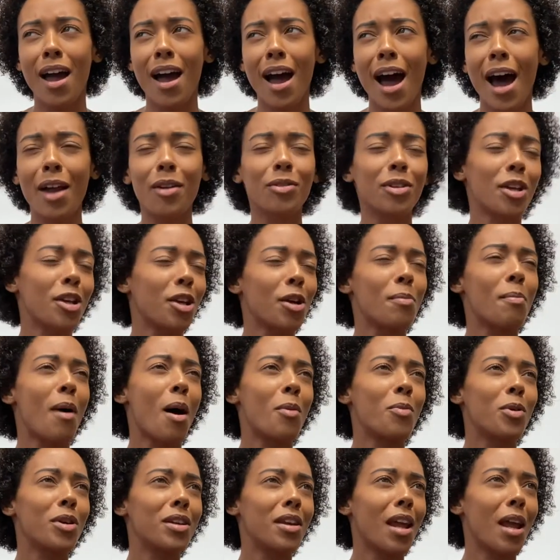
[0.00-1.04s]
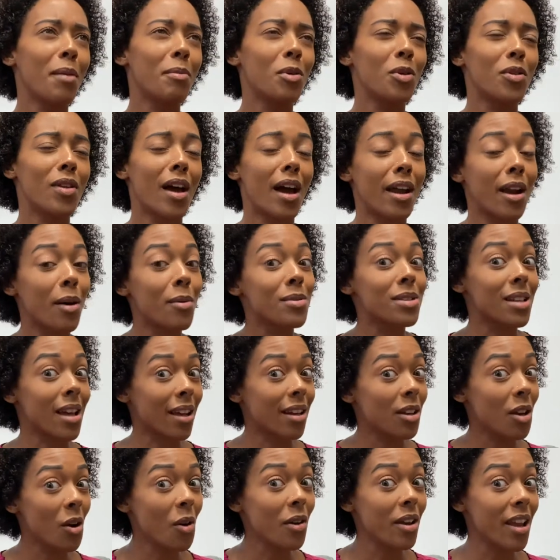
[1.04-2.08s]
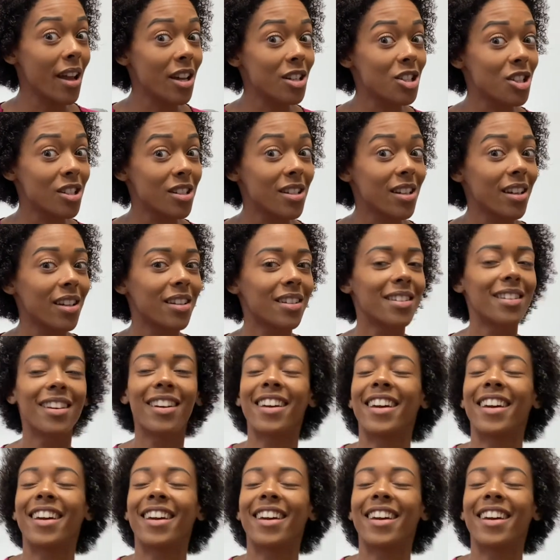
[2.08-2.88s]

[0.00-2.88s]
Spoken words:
I don't think your mom would name you that." And I was like, "No, yeah, she did."